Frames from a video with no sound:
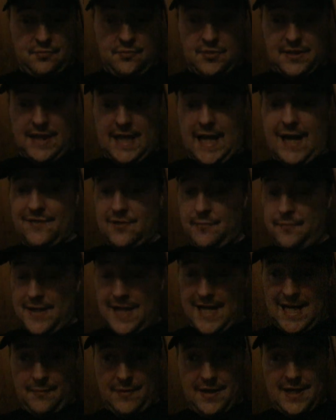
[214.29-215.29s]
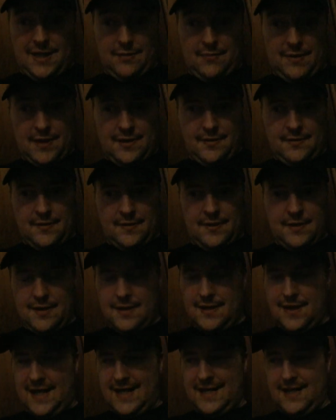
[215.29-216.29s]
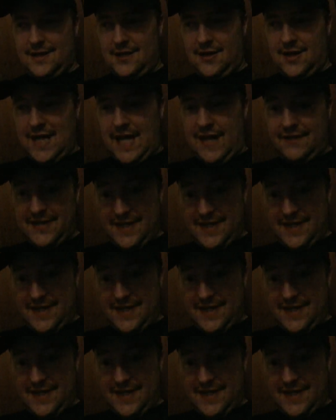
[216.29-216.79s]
but they have to pay him anyway. And they're going to